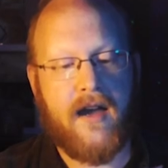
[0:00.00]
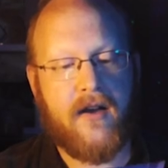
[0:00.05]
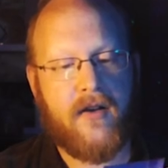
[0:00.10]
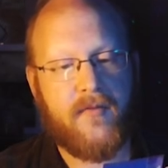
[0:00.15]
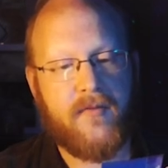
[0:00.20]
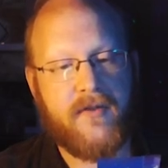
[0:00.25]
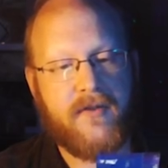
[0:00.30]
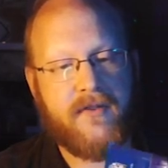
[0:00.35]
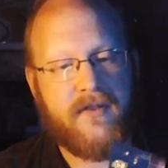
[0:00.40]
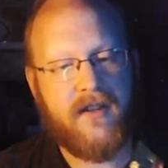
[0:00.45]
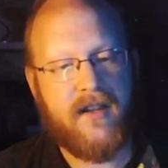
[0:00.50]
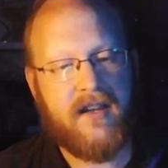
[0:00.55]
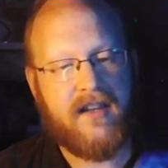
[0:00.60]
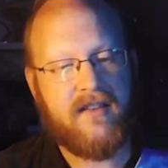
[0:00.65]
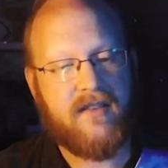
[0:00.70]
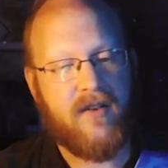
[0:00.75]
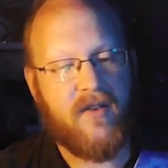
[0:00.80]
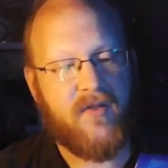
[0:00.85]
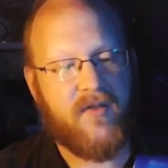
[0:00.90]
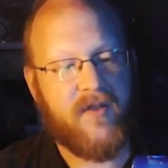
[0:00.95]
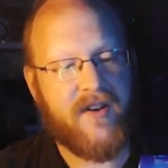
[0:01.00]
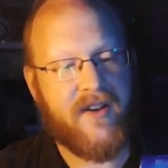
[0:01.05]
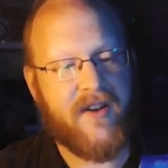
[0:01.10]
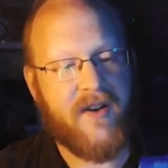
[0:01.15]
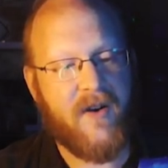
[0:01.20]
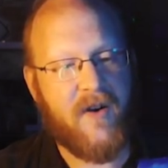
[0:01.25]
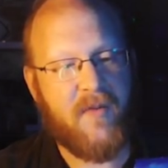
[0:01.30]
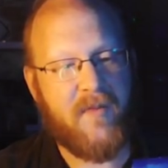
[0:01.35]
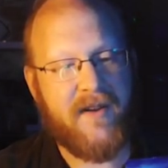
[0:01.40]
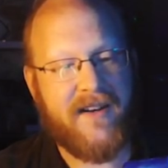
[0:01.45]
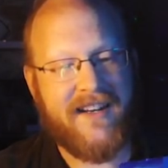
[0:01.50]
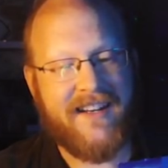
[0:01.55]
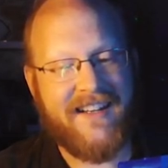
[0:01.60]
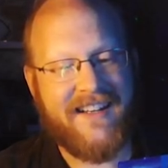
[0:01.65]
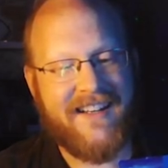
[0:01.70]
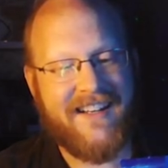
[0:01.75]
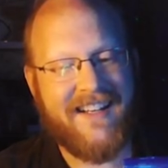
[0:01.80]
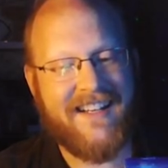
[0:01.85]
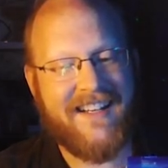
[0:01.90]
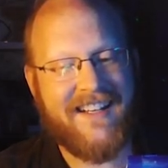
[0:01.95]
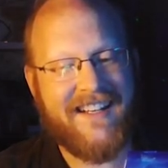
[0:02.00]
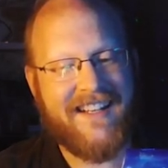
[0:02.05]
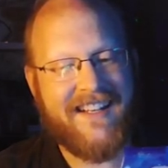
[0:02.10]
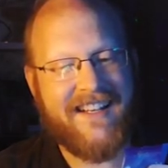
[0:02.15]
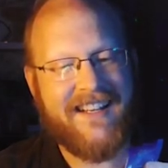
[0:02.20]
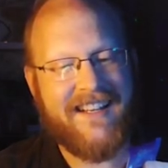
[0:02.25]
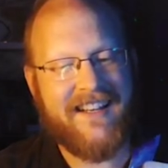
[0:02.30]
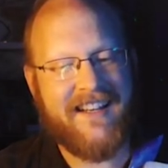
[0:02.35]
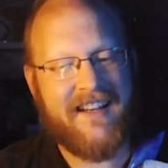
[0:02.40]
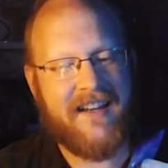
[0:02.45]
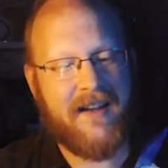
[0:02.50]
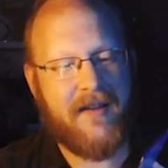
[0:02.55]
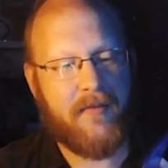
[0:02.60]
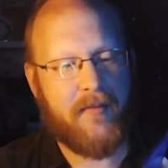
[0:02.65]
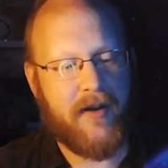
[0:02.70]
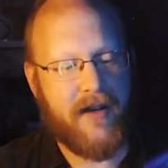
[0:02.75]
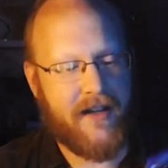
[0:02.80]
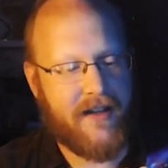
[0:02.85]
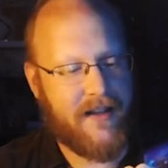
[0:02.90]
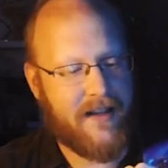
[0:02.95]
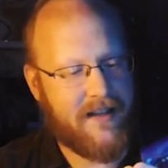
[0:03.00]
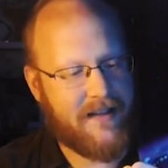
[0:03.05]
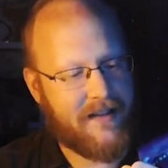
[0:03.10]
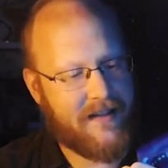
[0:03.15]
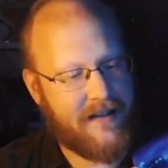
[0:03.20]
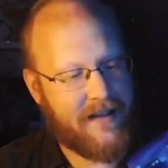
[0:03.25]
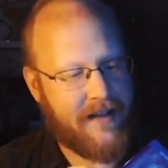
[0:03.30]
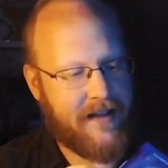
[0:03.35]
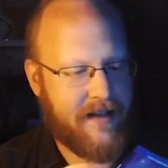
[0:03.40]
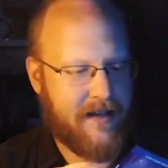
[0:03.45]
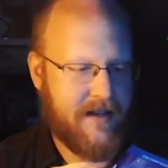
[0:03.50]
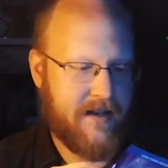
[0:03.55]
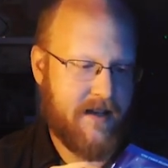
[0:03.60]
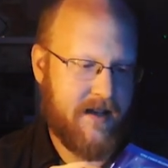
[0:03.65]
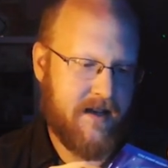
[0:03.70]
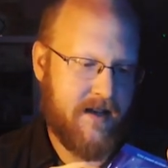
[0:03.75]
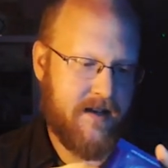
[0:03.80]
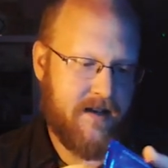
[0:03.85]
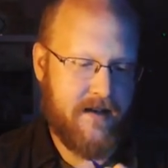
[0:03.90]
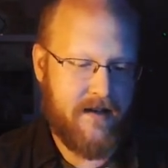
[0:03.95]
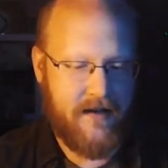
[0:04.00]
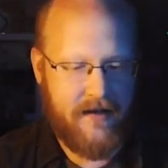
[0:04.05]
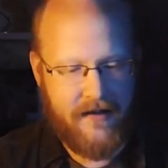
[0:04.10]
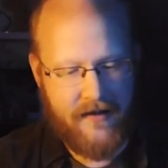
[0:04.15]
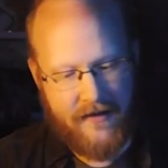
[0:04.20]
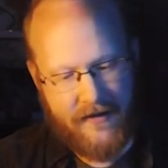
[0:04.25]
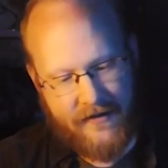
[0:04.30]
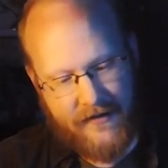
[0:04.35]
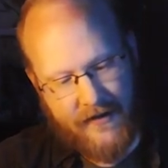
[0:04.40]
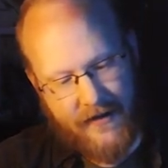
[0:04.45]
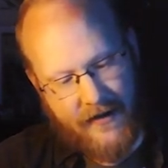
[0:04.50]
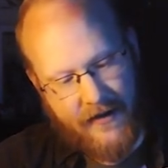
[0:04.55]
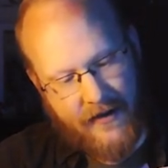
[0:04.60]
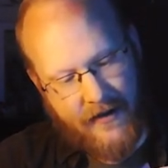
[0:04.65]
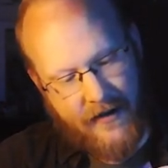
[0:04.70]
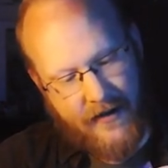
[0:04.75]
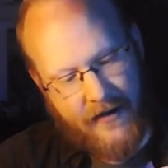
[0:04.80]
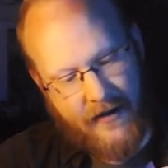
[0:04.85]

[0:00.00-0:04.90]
I almost don't want to open it, but let's see. It has,